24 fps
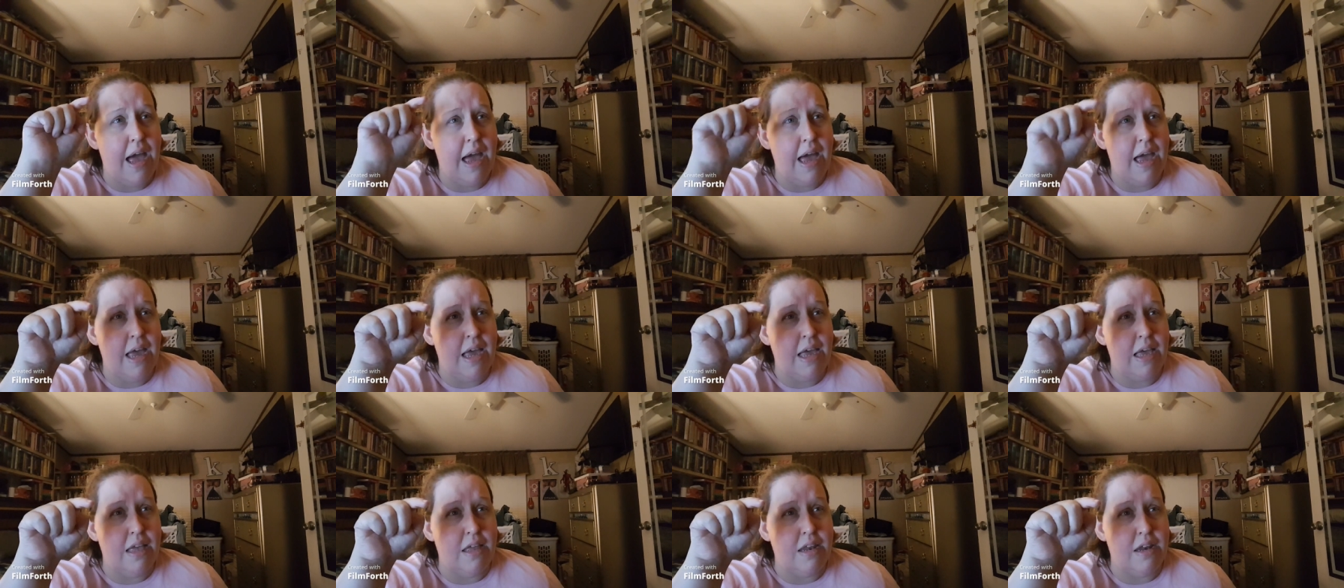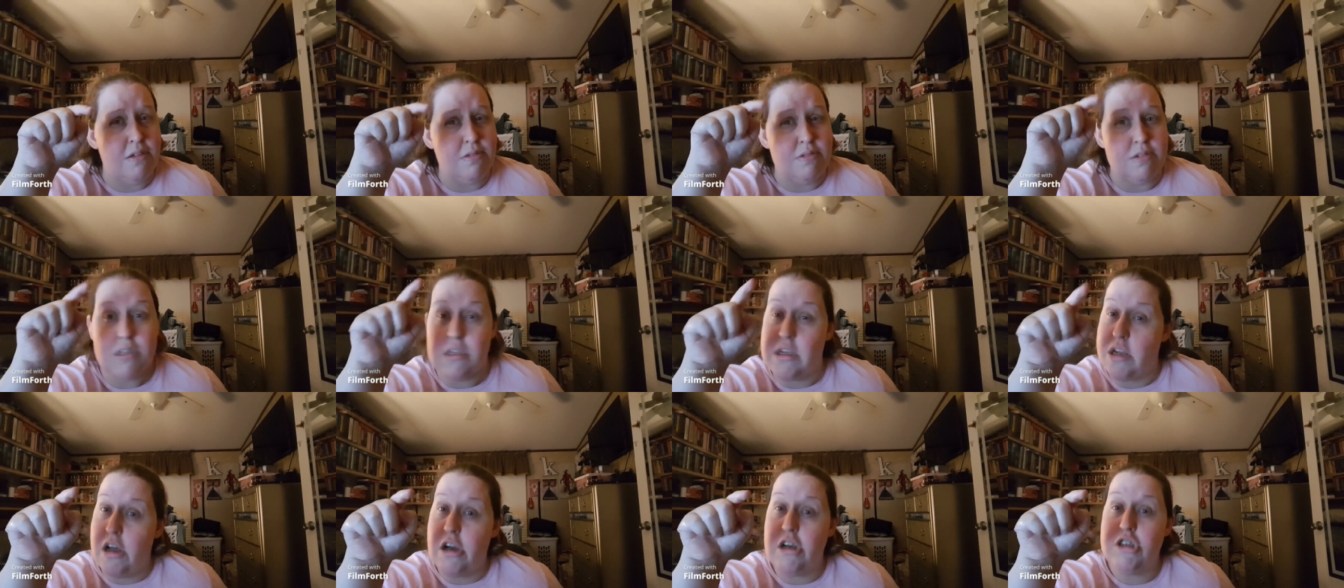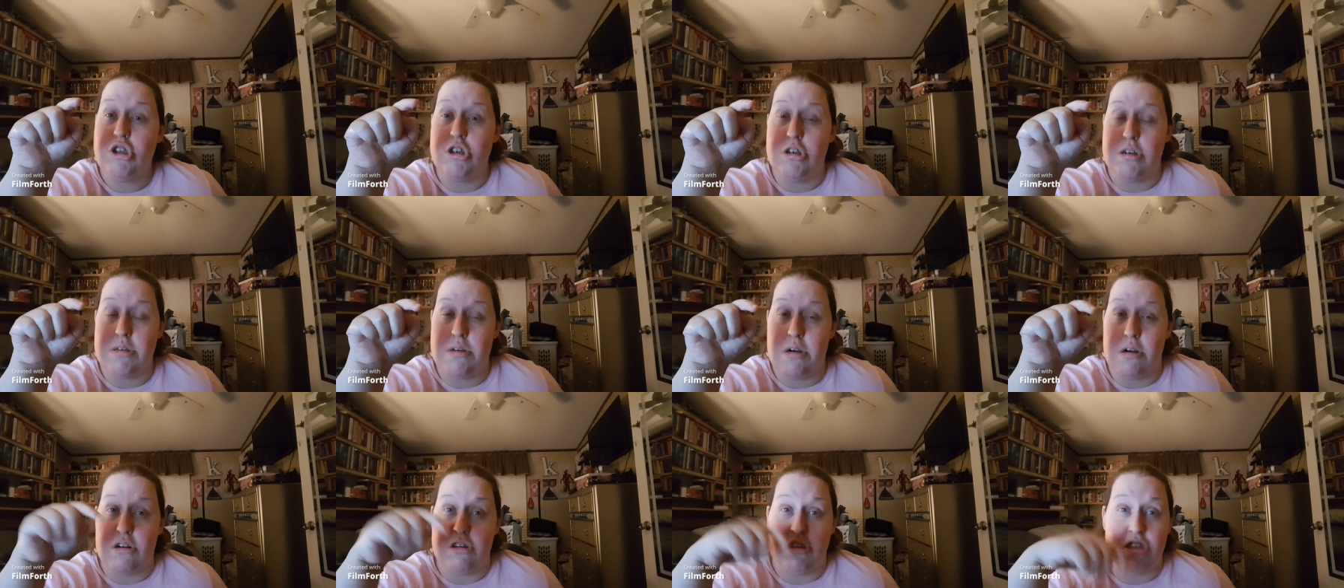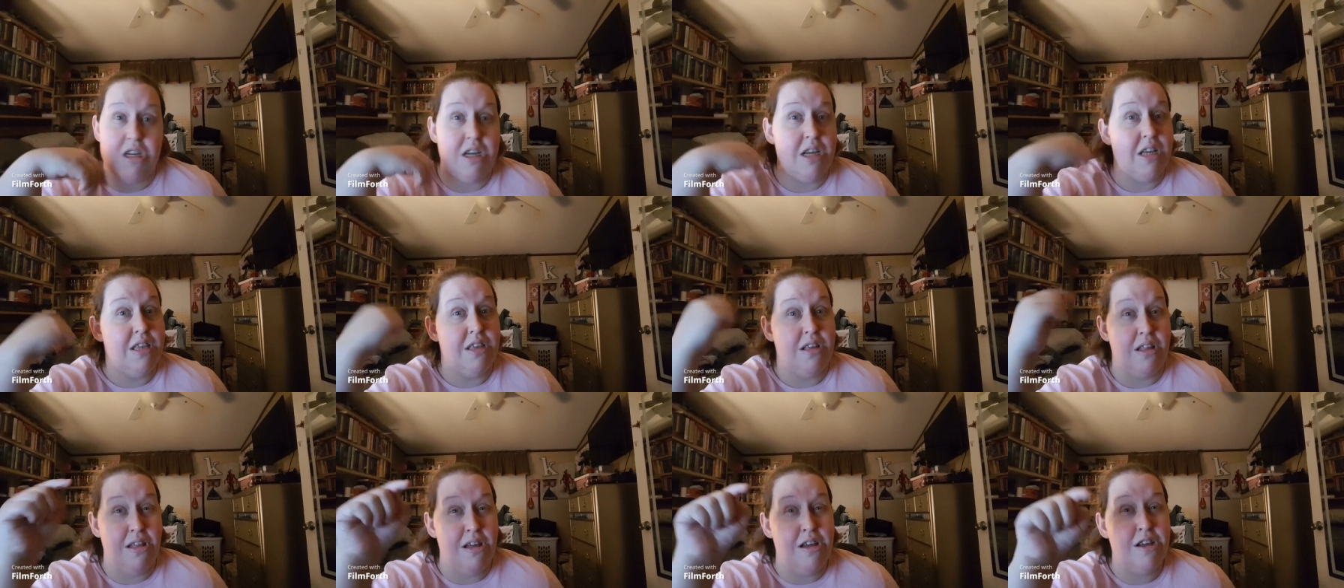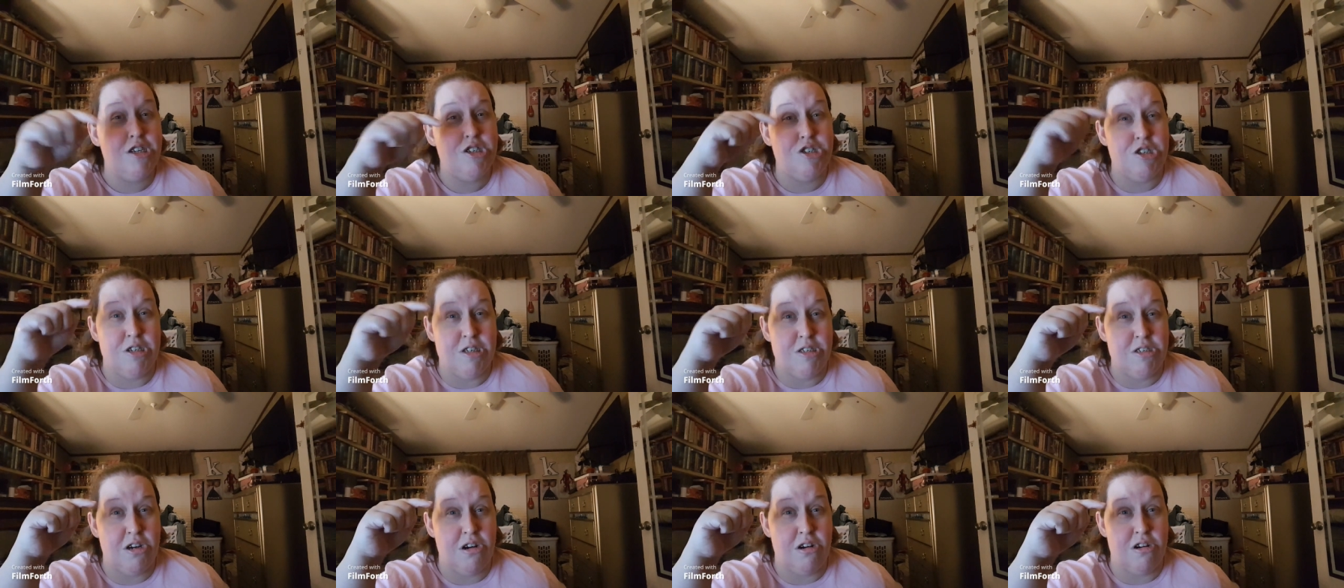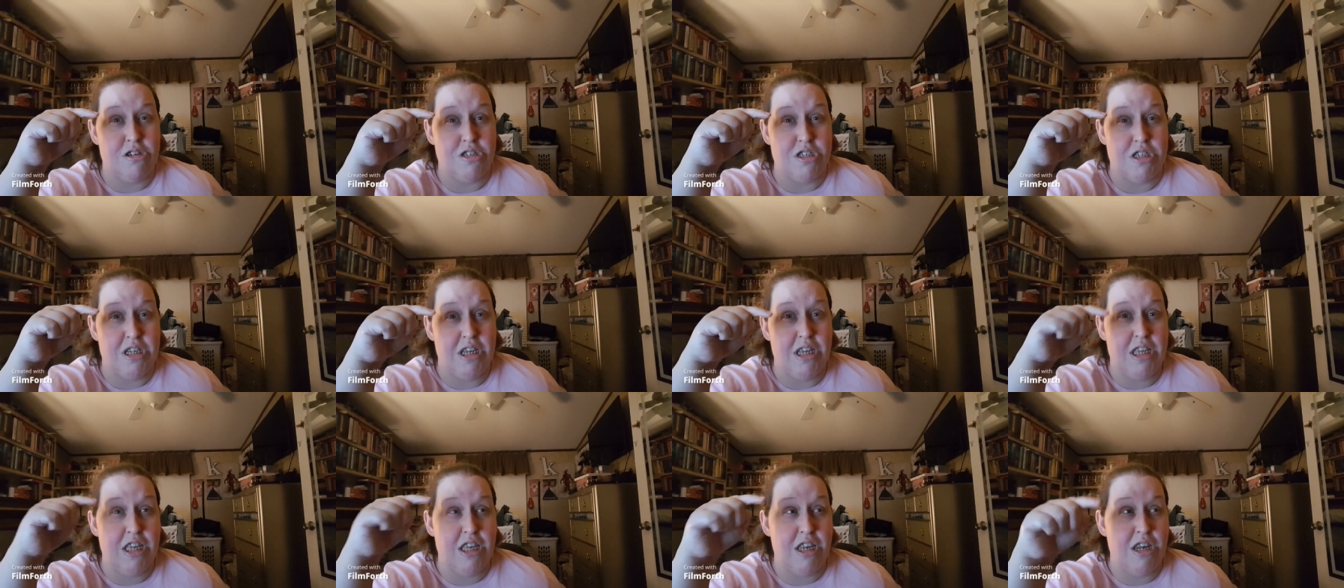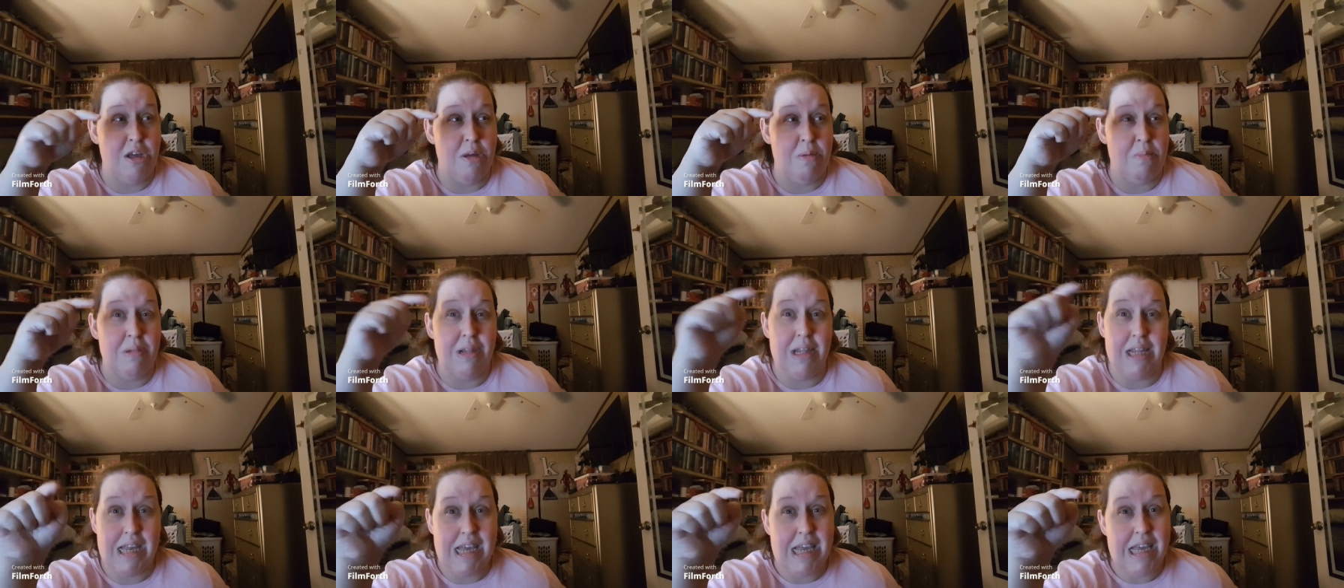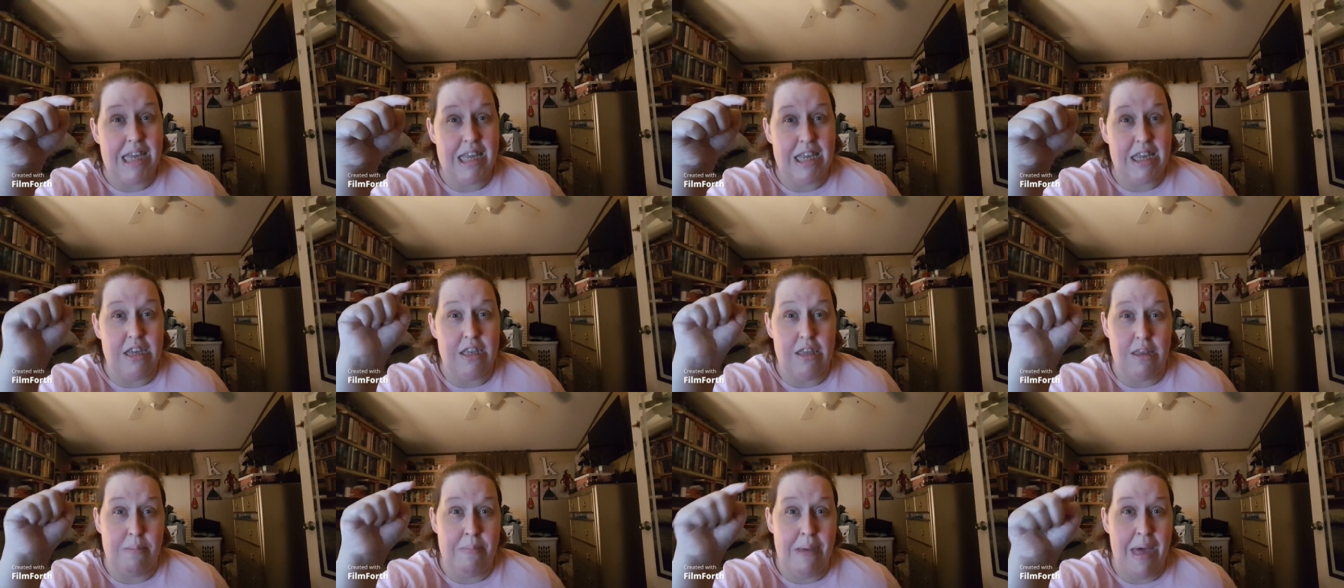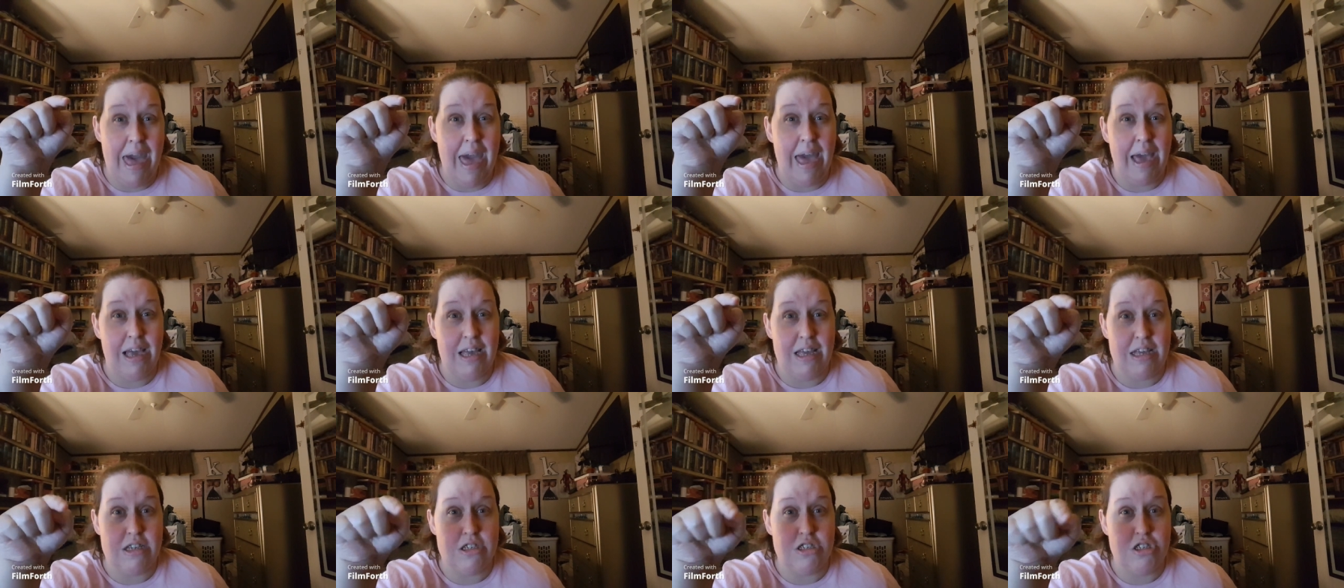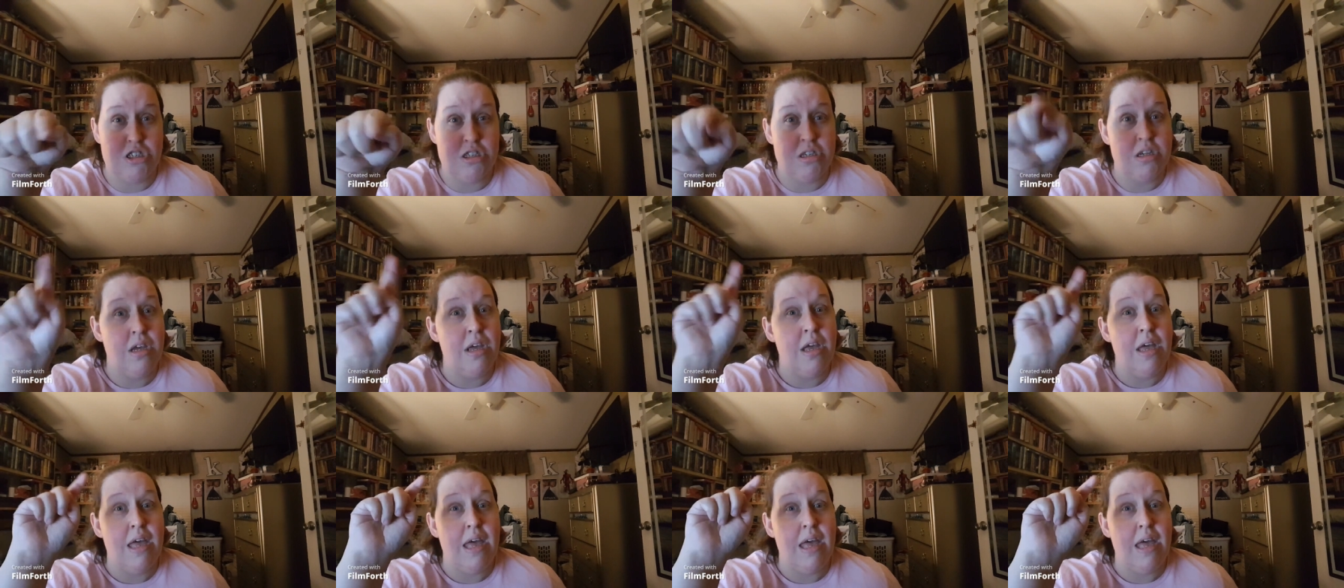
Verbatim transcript: and it was laundry detergent and the laundry detergent ended up leaking in the package